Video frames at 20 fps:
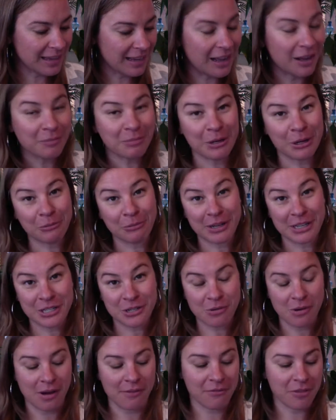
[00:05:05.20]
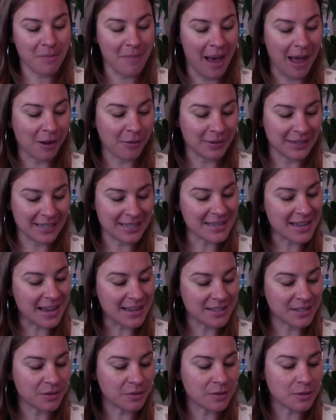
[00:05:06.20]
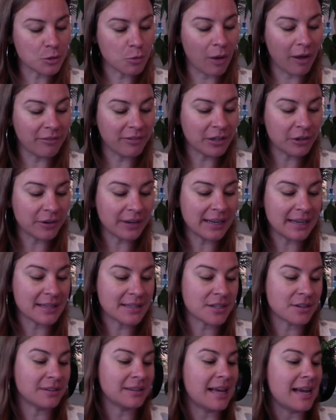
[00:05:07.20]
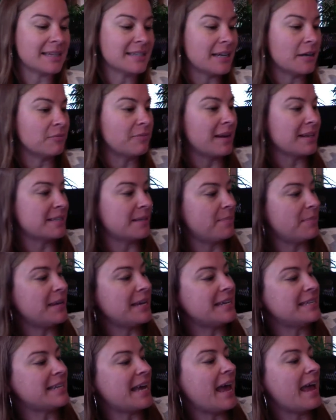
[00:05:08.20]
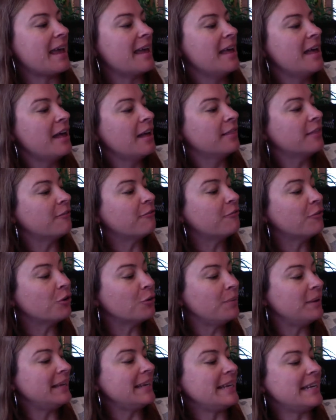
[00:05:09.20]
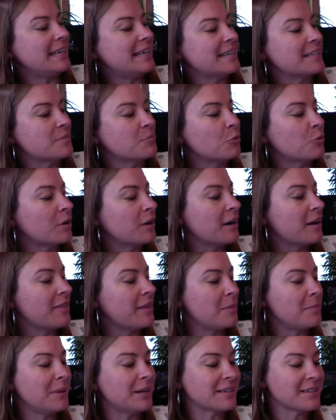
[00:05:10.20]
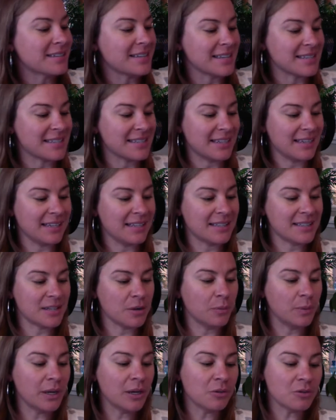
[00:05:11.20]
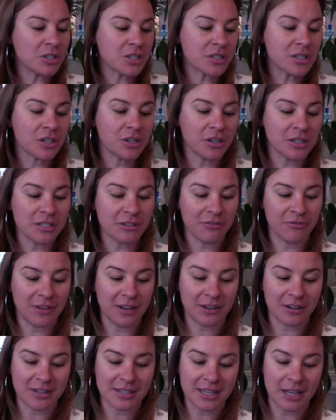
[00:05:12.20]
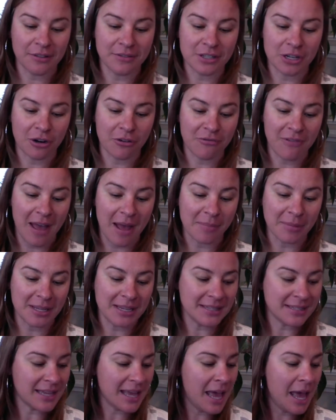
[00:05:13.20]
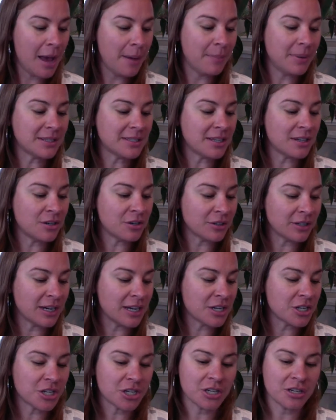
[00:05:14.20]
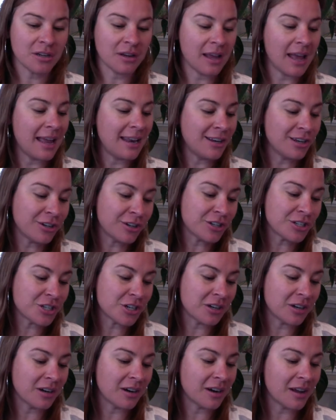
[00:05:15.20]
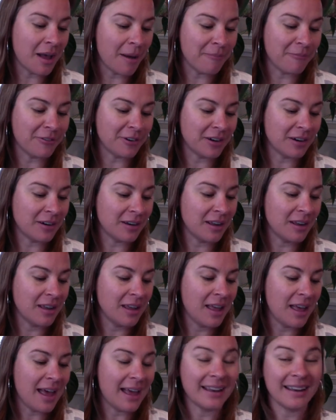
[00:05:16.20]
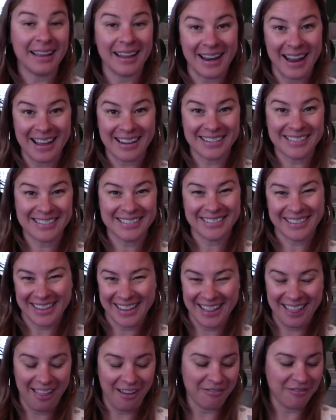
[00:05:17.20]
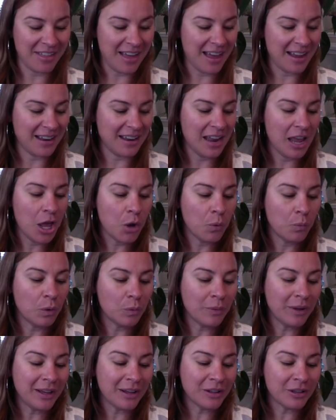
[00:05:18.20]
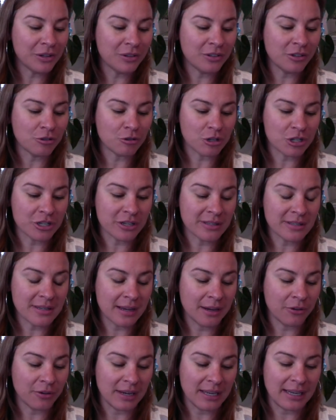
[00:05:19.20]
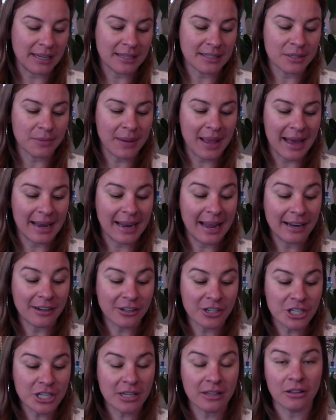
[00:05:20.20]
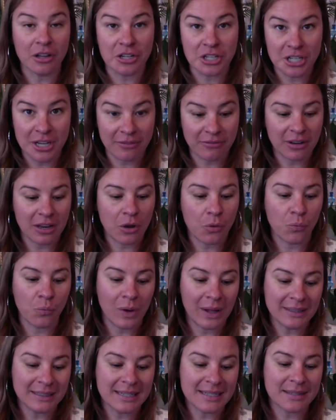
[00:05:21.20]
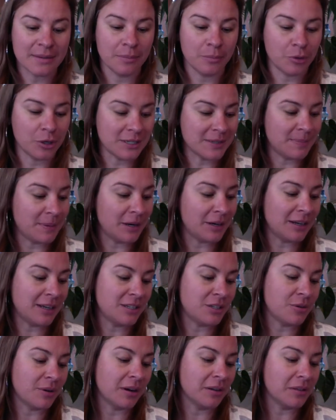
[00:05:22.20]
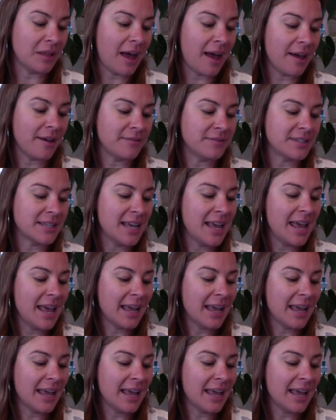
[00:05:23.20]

I'm going to read you off the back what it says. So it's 12 ingredients or less, a recipe a day. The food we eat is more than mere sustenance. We don't just cook to feed ourselves and our families, but to nourish and nurture, comfort, and connect. I love that. When we include nutritious ingredients, we add energy, longevity, wellness, and prosperity to our lives.